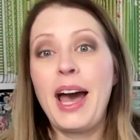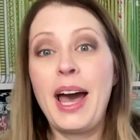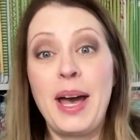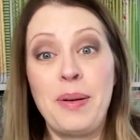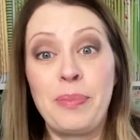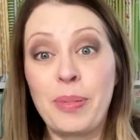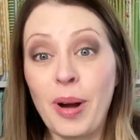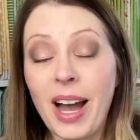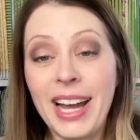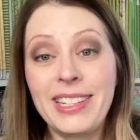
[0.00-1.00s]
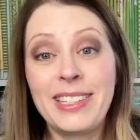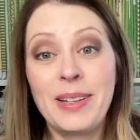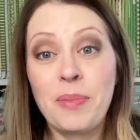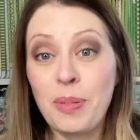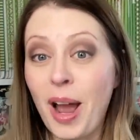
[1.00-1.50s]
uh, brought
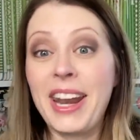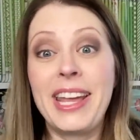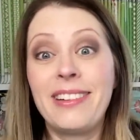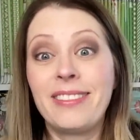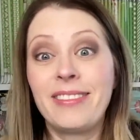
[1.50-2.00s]
brought it